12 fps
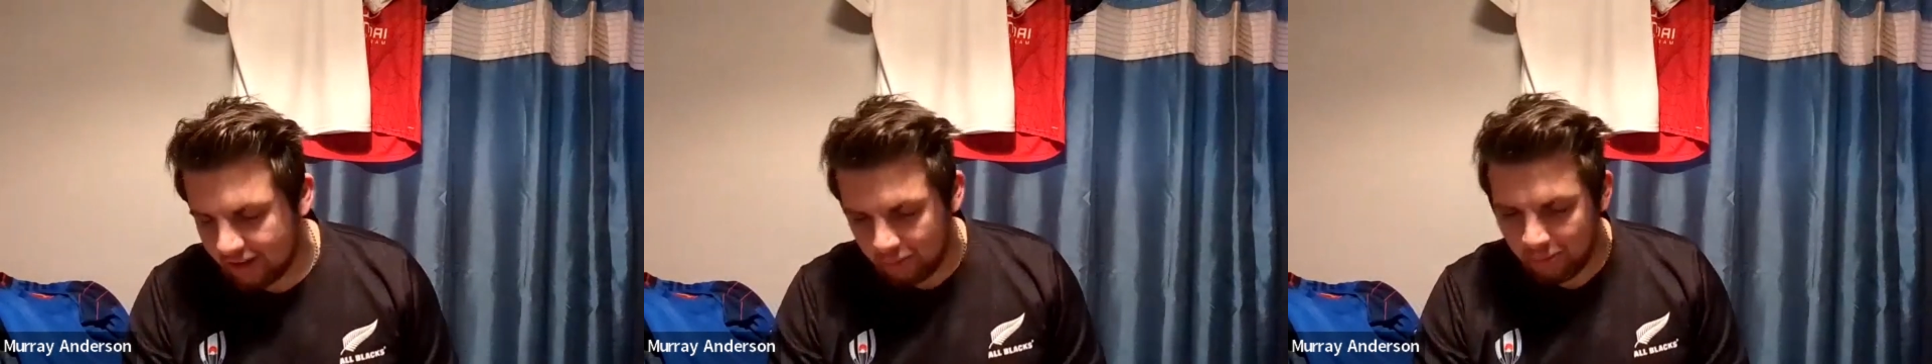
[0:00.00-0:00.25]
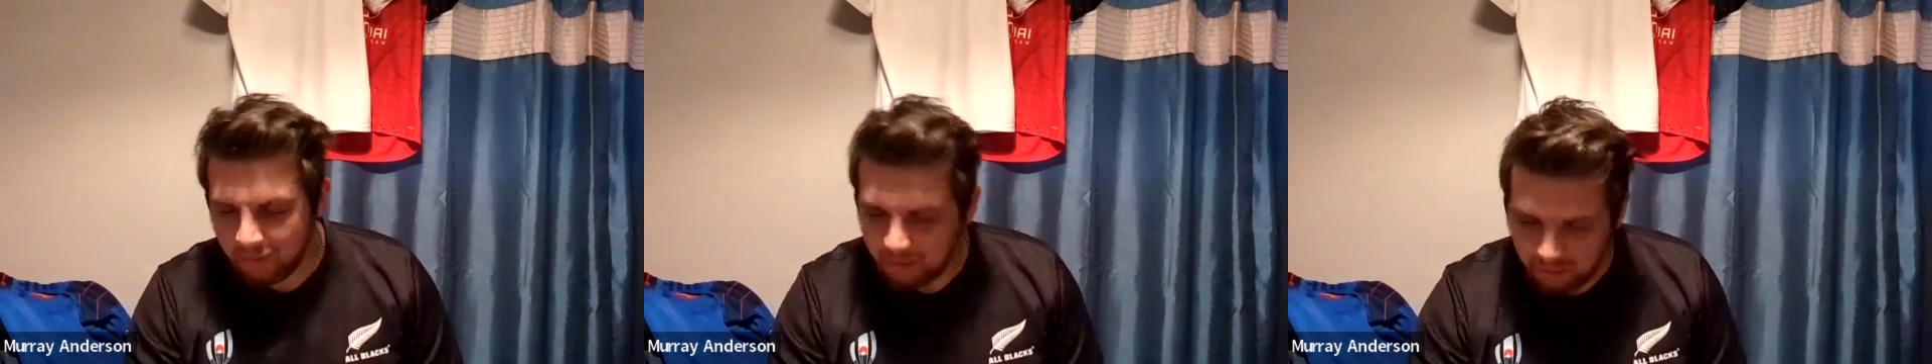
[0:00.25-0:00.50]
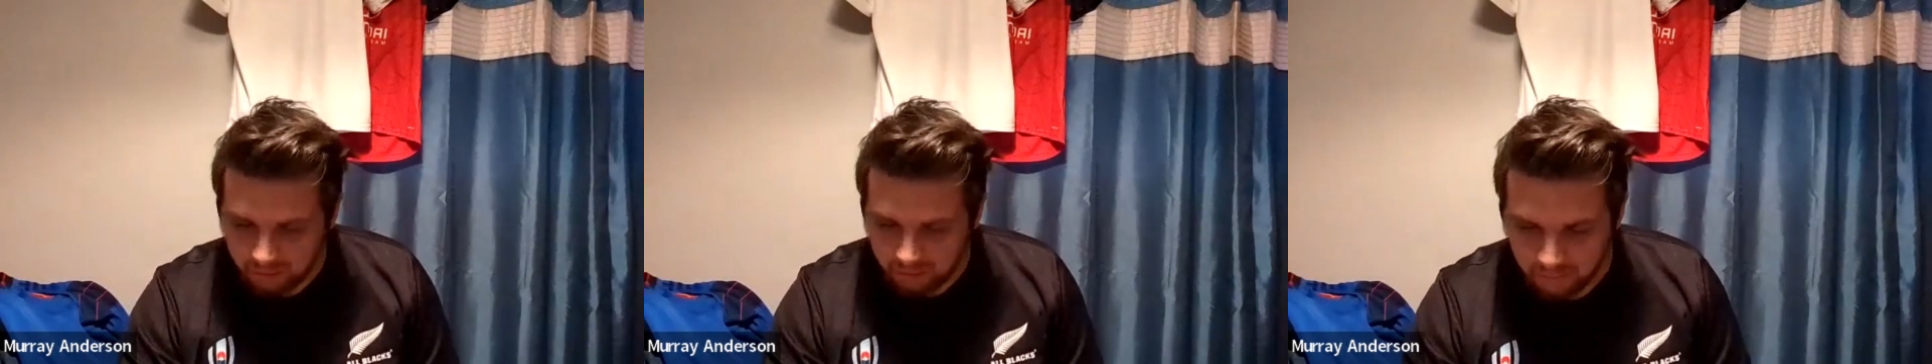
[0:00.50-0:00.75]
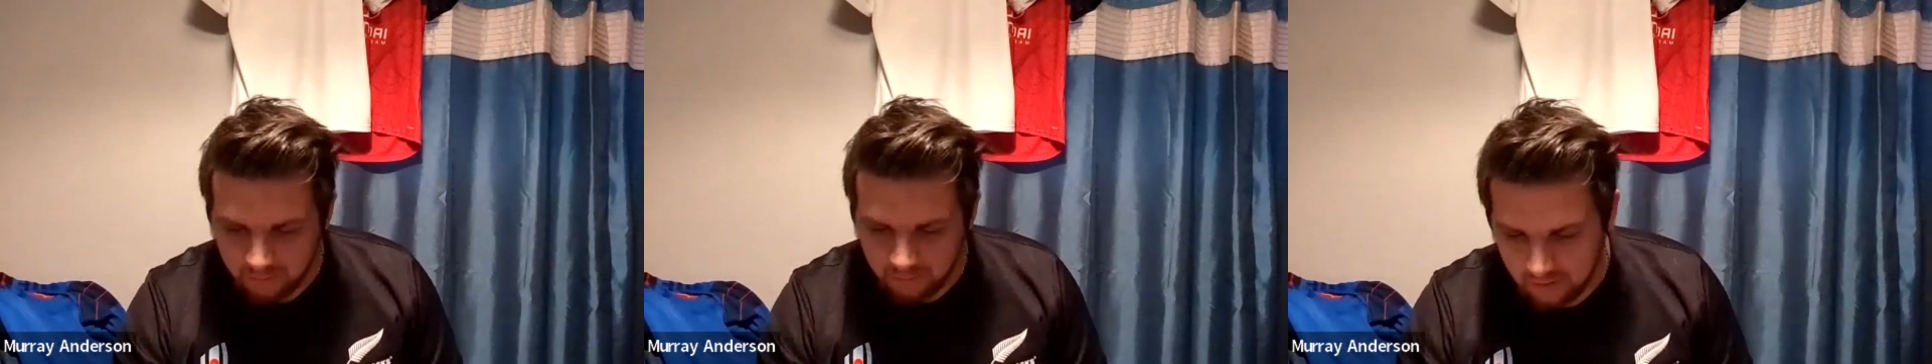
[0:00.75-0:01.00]
women's
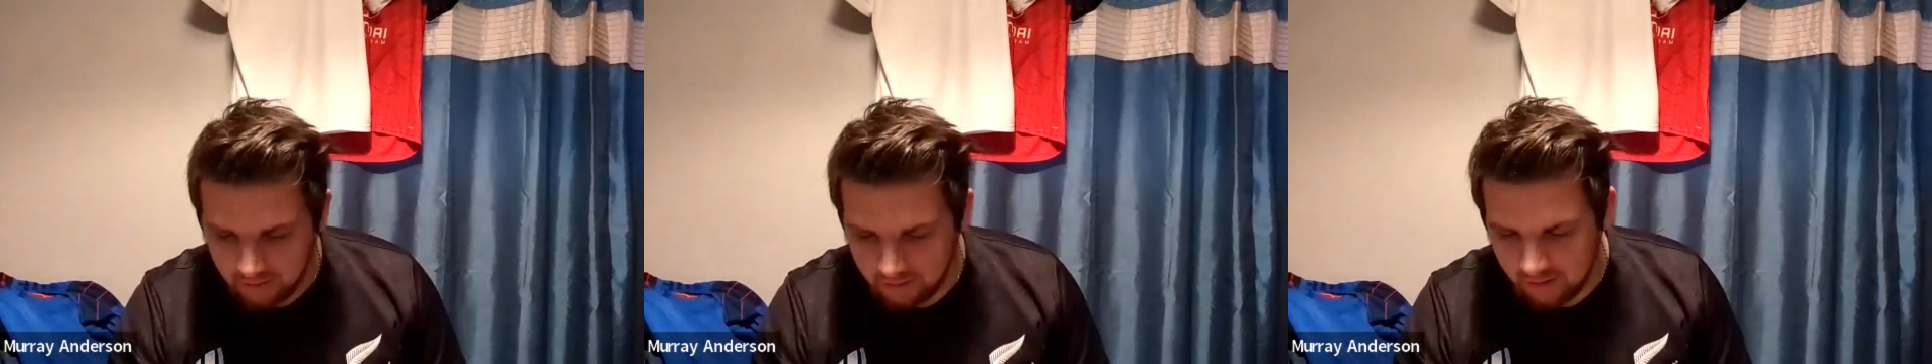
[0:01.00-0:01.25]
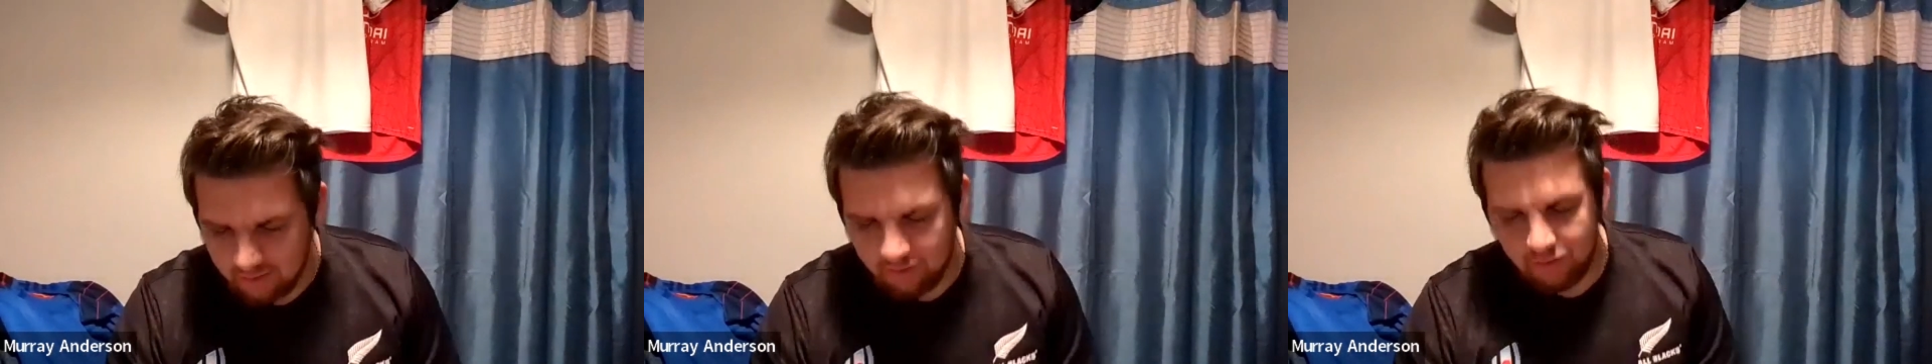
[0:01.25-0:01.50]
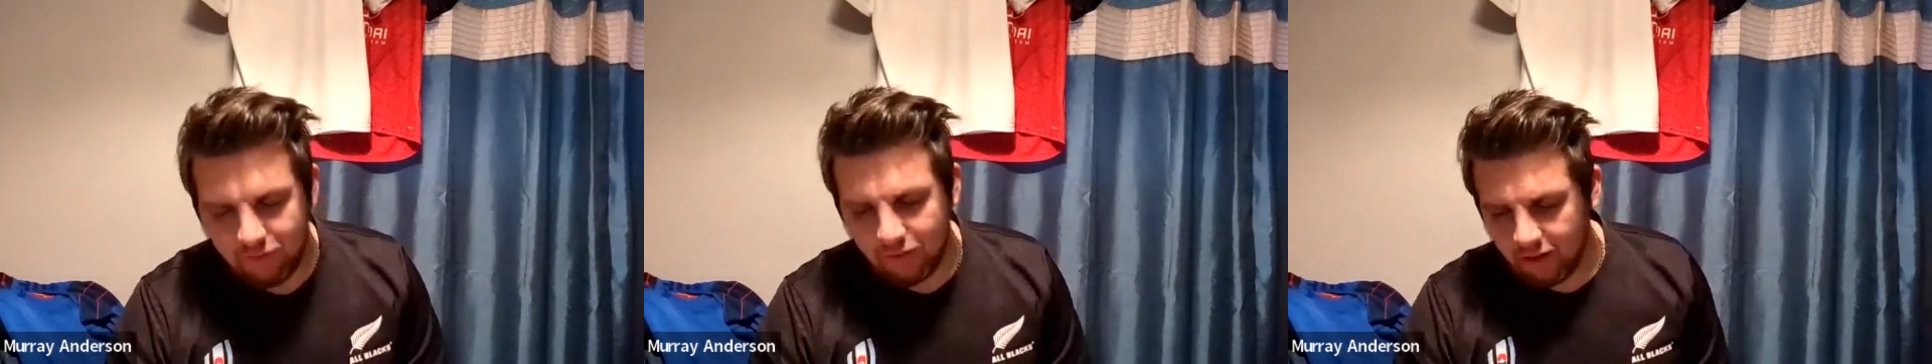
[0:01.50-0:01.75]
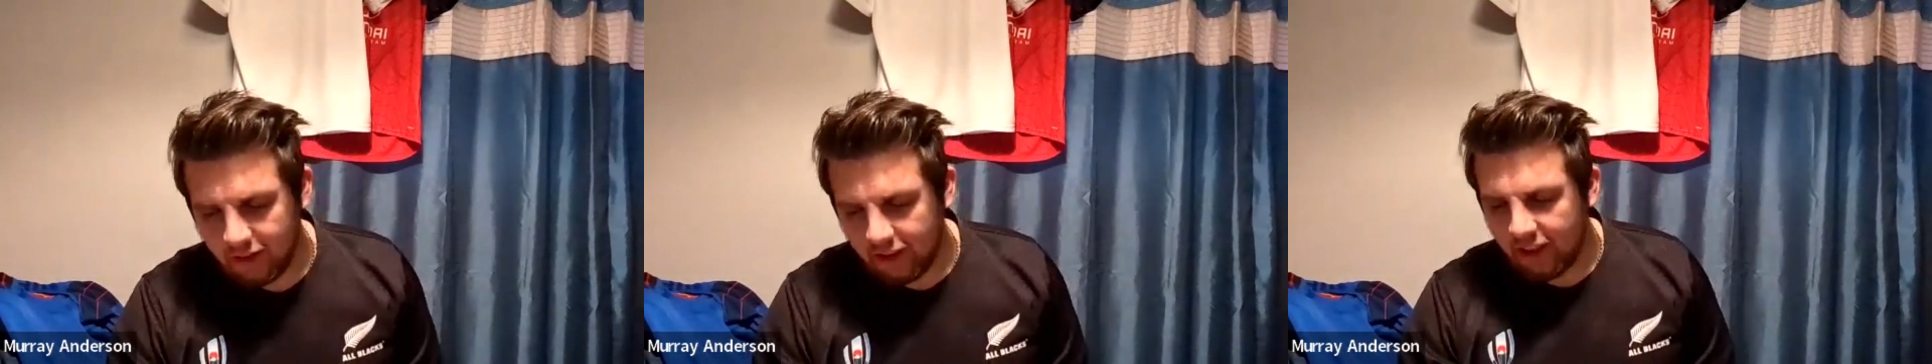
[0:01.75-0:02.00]
show every
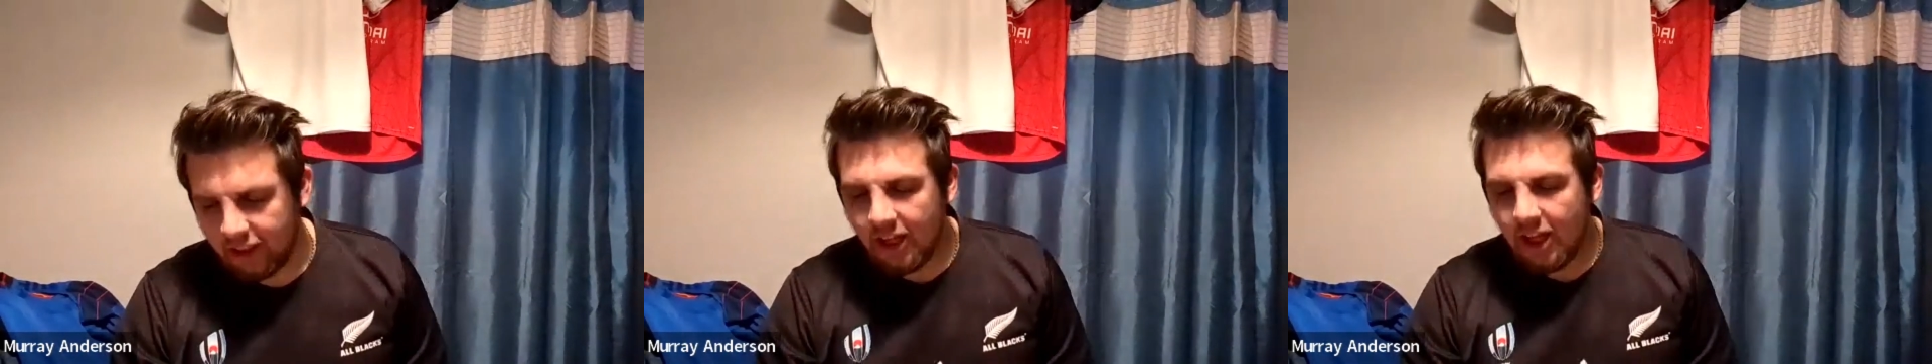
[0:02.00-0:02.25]
fortnight.